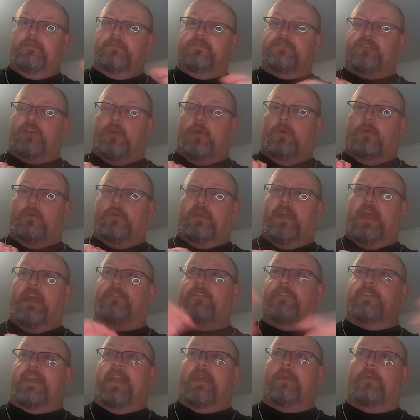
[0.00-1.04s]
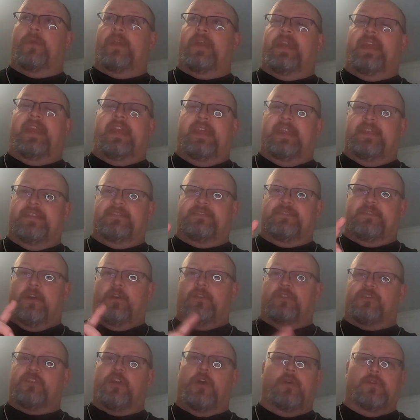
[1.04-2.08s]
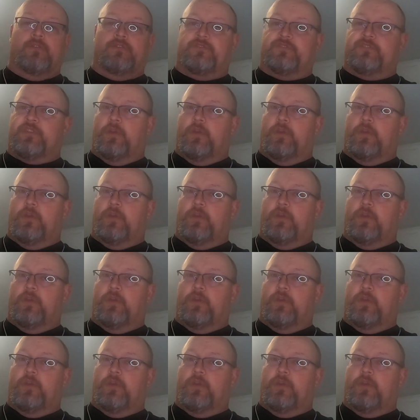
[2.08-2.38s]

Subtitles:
So everything we eat is on toast.